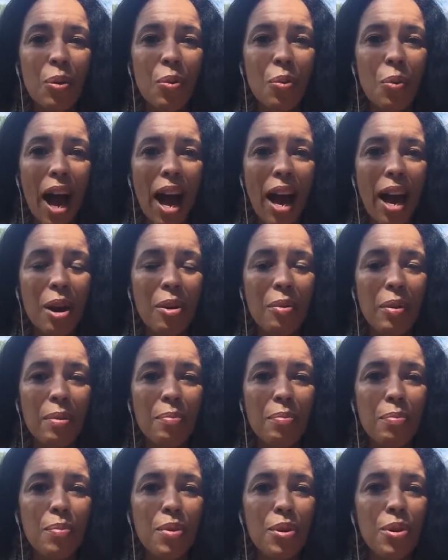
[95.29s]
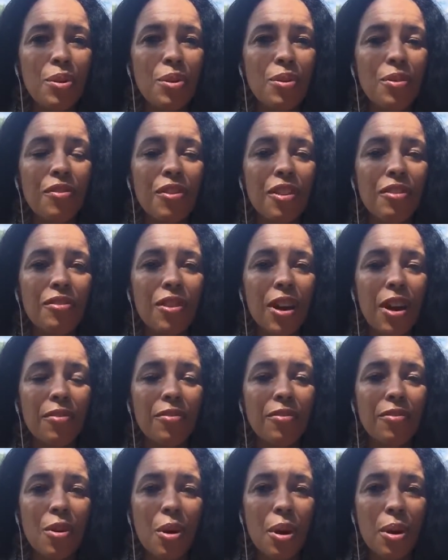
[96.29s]
how we move from
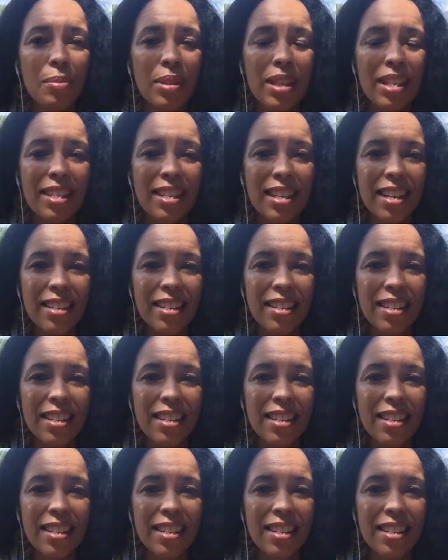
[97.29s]
formlessness